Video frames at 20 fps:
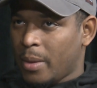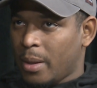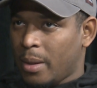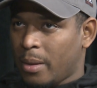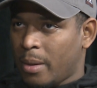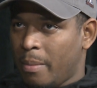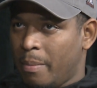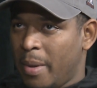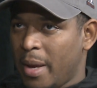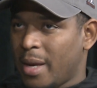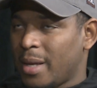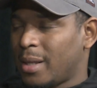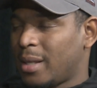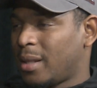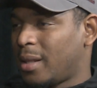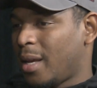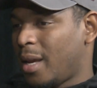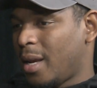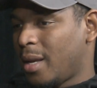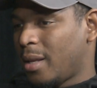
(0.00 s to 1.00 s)
the
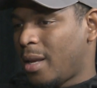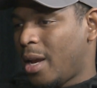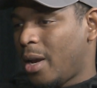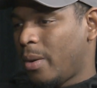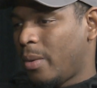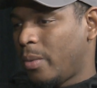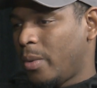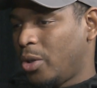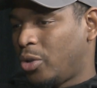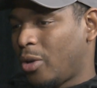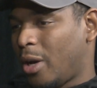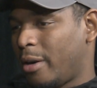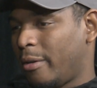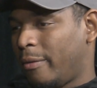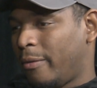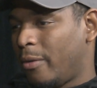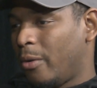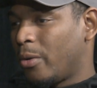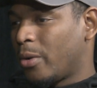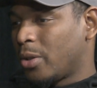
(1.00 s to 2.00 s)
biggest thing that we try to
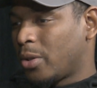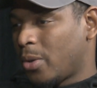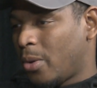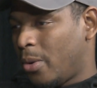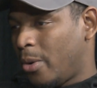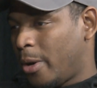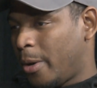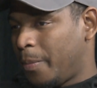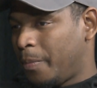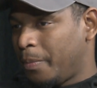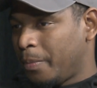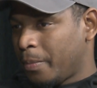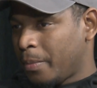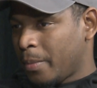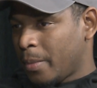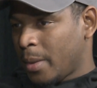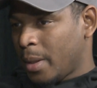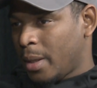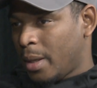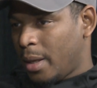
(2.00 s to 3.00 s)
focus on
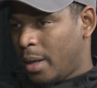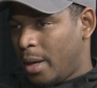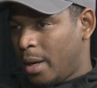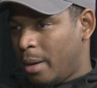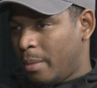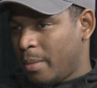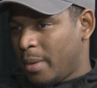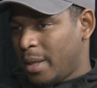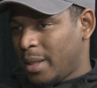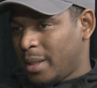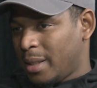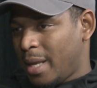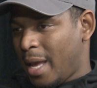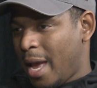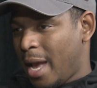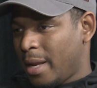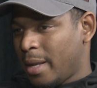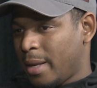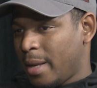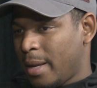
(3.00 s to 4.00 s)
is
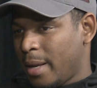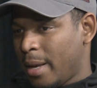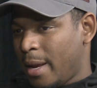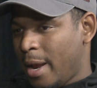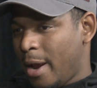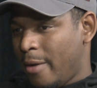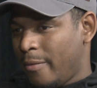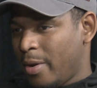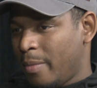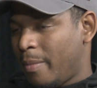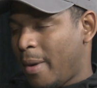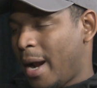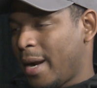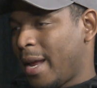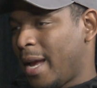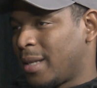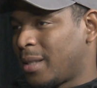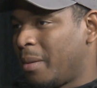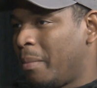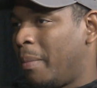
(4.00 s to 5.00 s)
that everybody
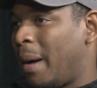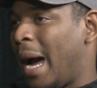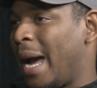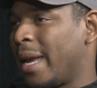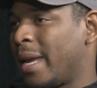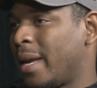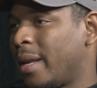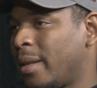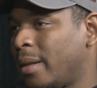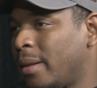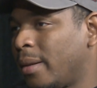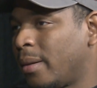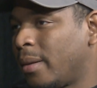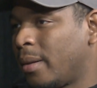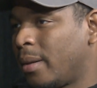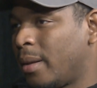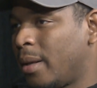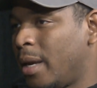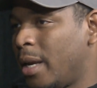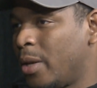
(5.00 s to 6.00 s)
has to buy in.
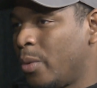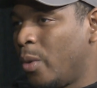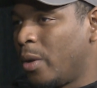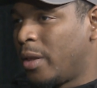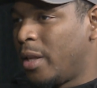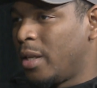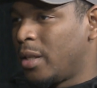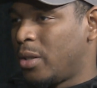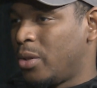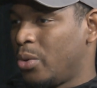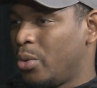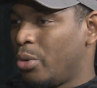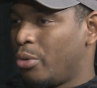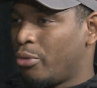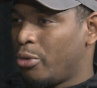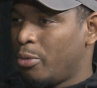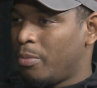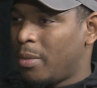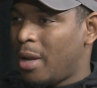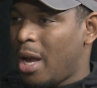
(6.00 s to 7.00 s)
And with this new
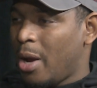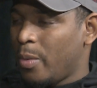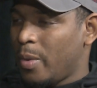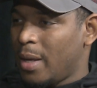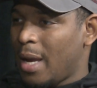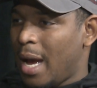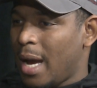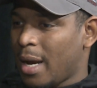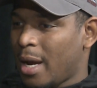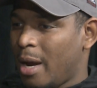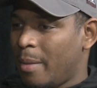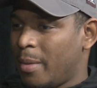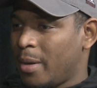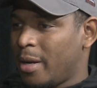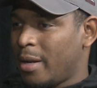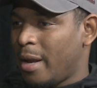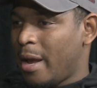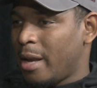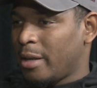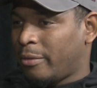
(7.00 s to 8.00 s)
group that we got
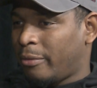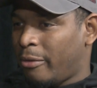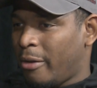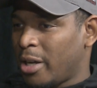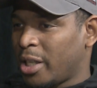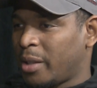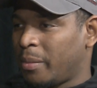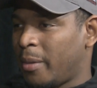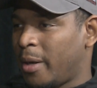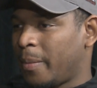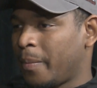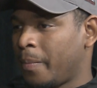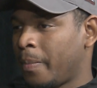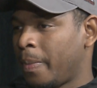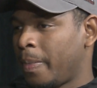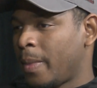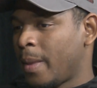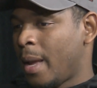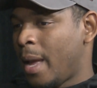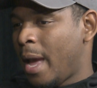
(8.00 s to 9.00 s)
coming in as freshmen,
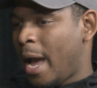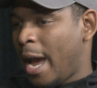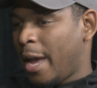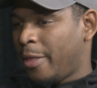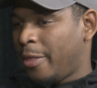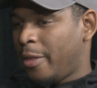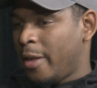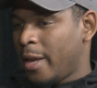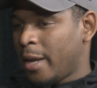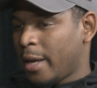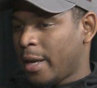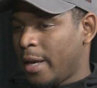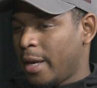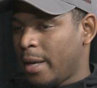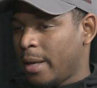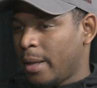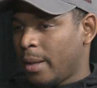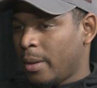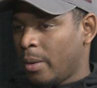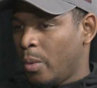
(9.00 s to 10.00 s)
I think
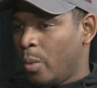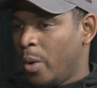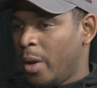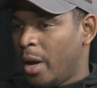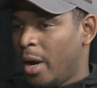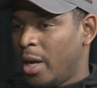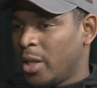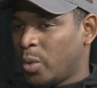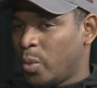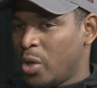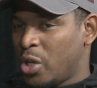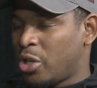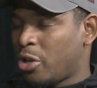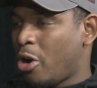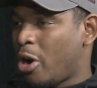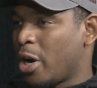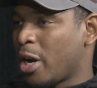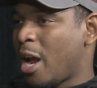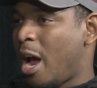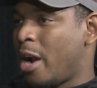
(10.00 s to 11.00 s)
with us we
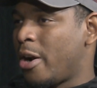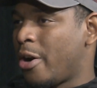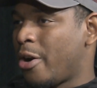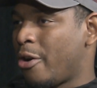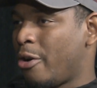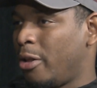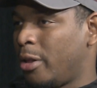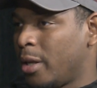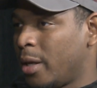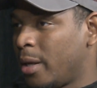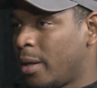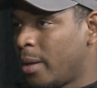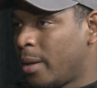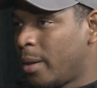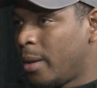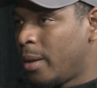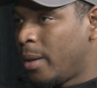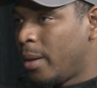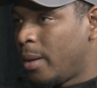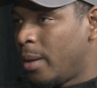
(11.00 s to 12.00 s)
started kind of early
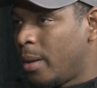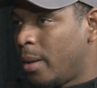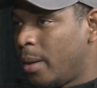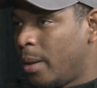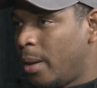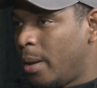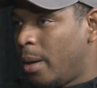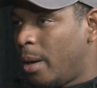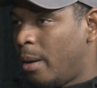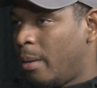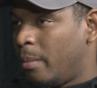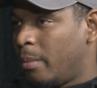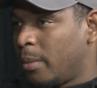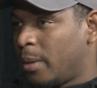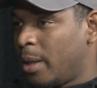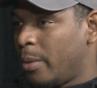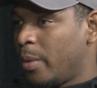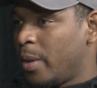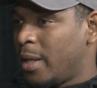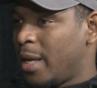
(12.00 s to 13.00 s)

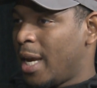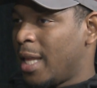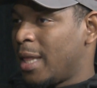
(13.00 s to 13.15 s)
than we did